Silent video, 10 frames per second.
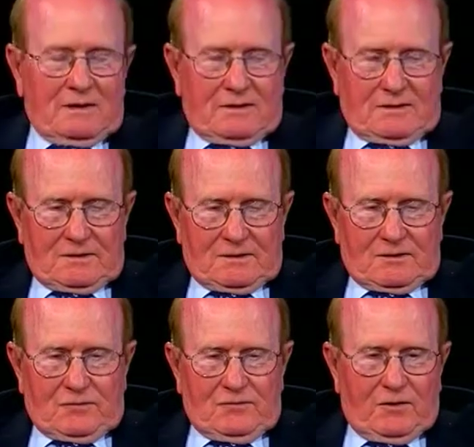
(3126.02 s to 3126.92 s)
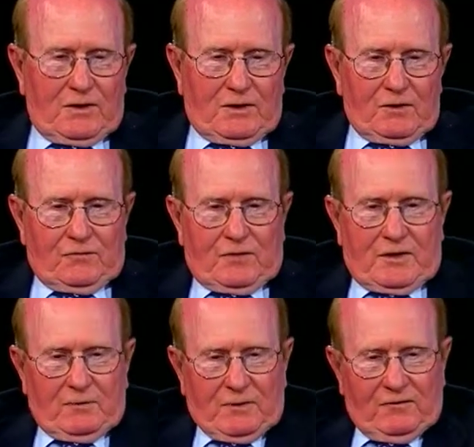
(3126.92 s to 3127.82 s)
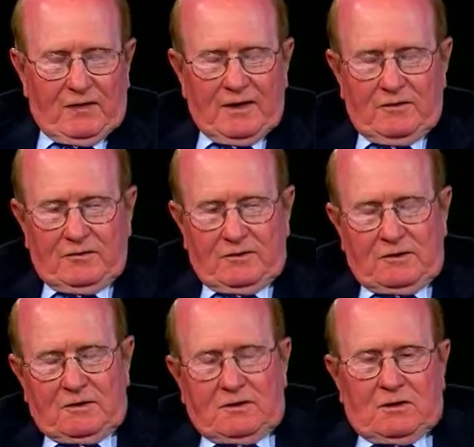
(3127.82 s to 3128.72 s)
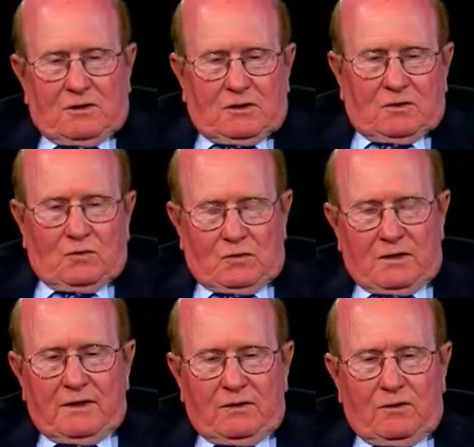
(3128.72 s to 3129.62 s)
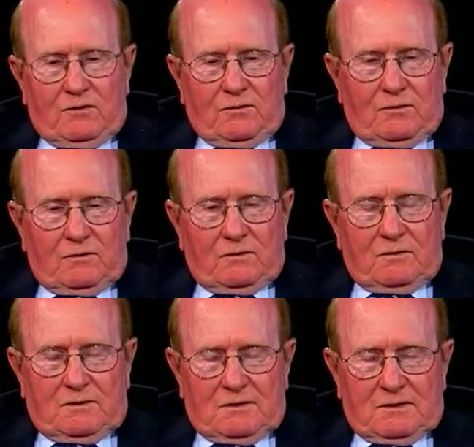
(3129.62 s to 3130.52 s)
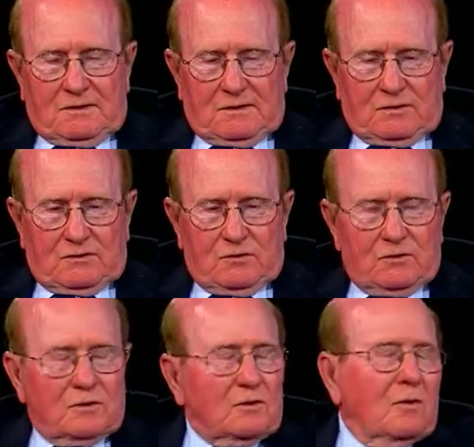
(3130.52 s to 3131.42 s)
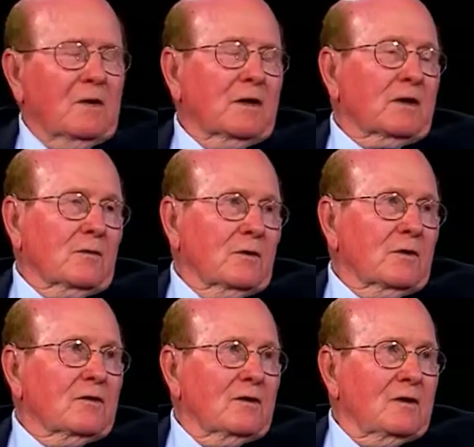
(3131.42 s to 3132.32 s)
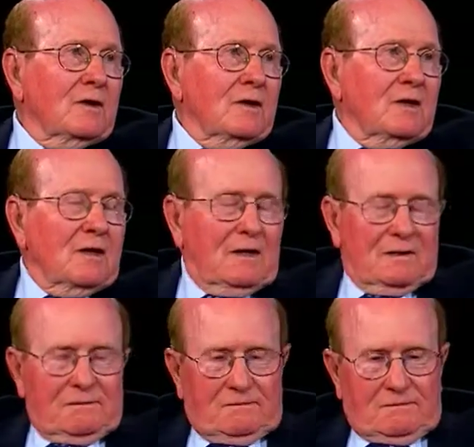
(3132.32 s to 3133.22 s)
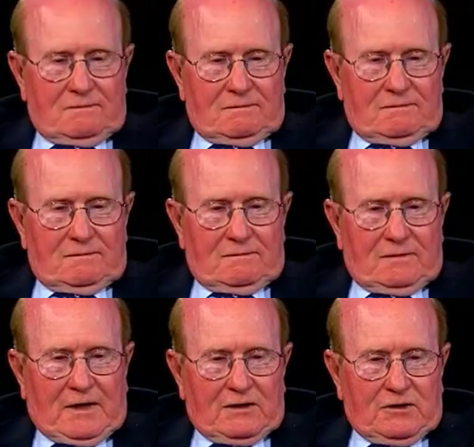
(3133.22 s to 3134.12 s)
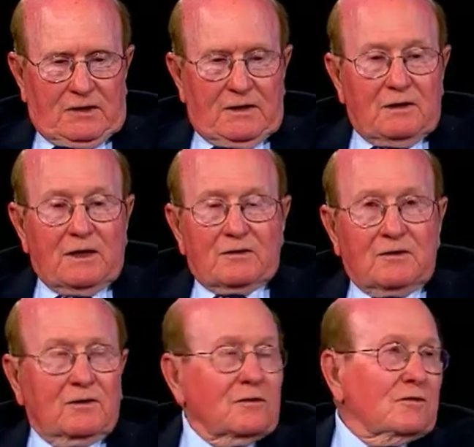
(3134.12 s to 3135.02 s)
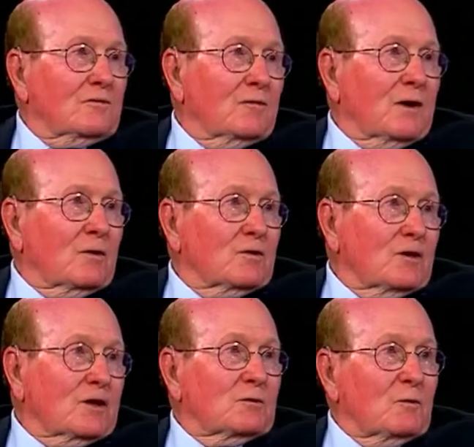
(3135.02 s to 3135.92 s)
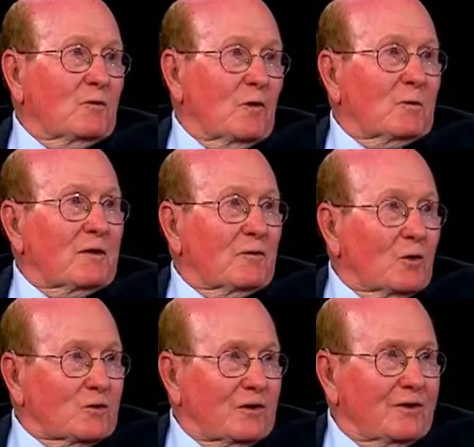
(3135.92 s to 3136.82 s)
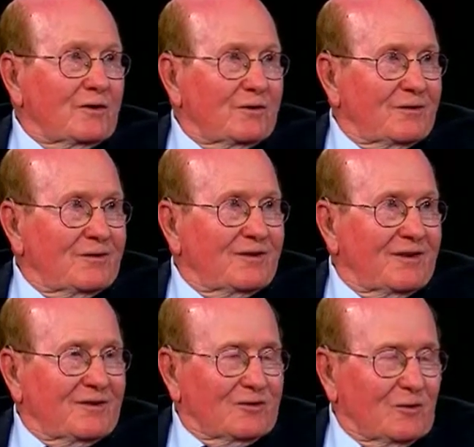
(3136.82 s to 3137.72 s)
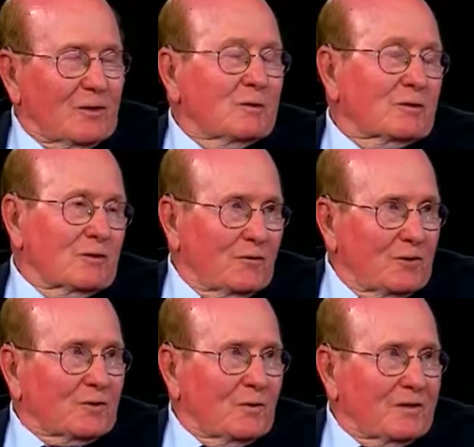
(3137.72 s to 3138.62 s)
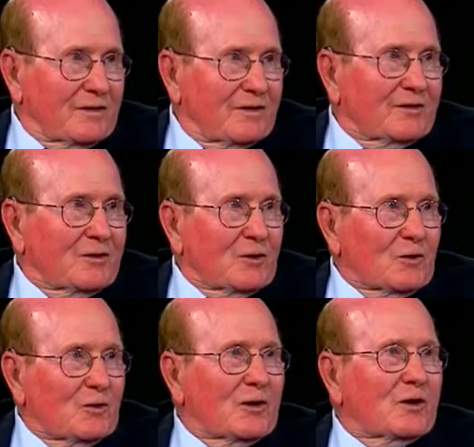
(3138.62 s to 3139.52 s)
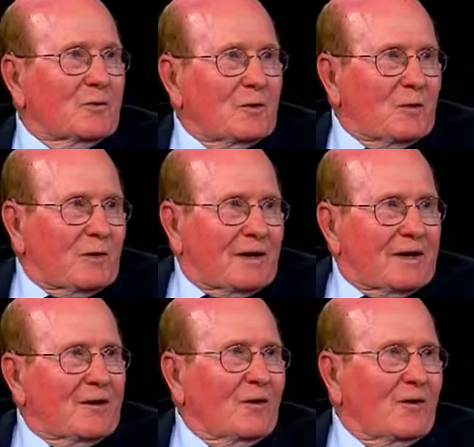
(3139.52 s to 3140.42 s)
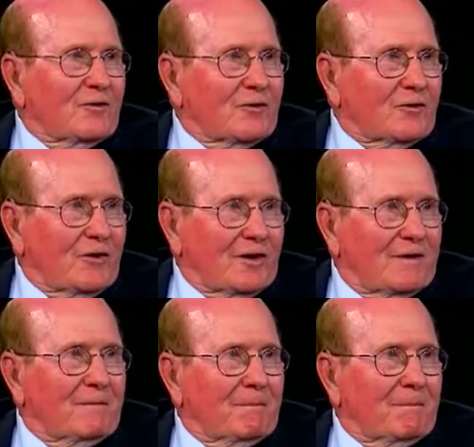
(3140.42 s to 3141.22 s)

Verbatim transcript: a uh, very good friend of my father's, who I had also used to go hunting with. Uh, actually he got to the railroad station before my folks did, oh. and so he was the first one that greeted me when I got off the train.